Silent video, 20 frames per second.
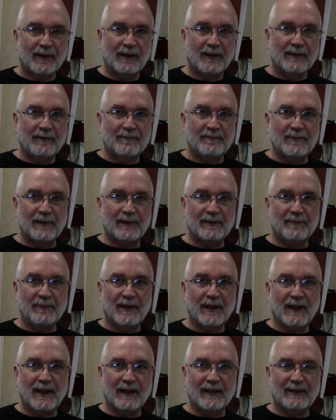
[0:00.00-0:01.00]

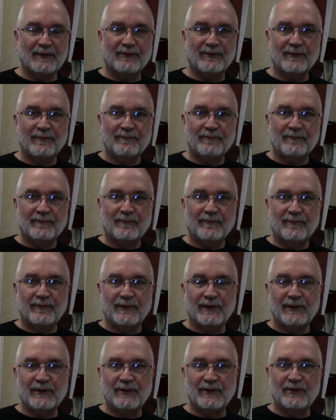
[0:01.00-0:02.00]
Minimize
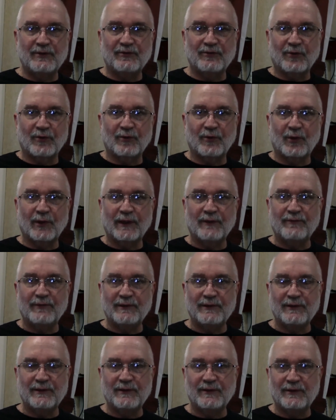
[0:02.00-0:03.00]
the use or don't even
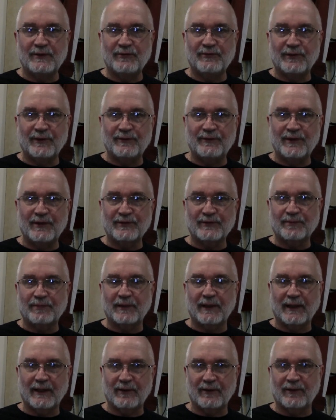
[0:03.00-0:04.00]
use the disc
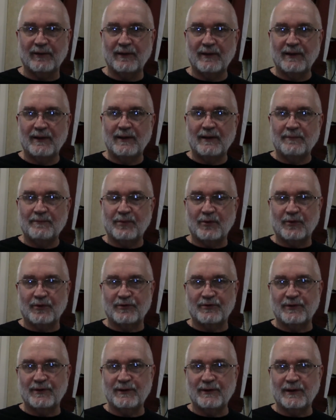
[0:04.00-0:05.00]
player
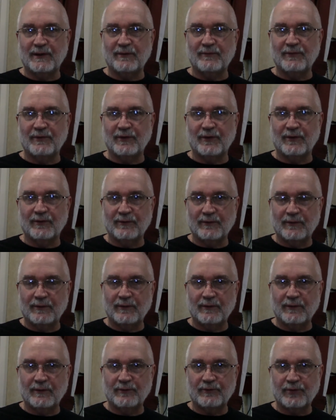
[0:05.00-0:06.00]
portion of your
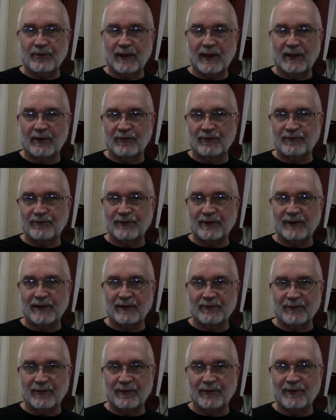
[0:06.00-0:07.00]
trailer's
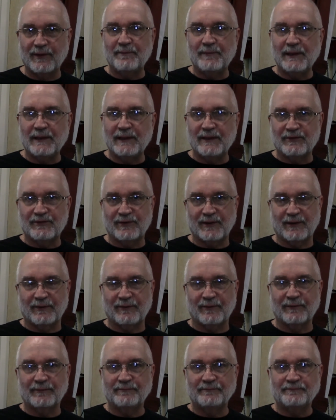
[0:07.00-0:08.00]
delivered media
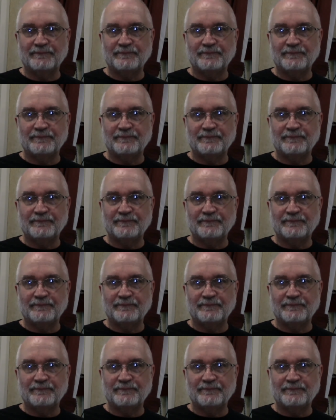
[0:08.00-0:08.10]
center.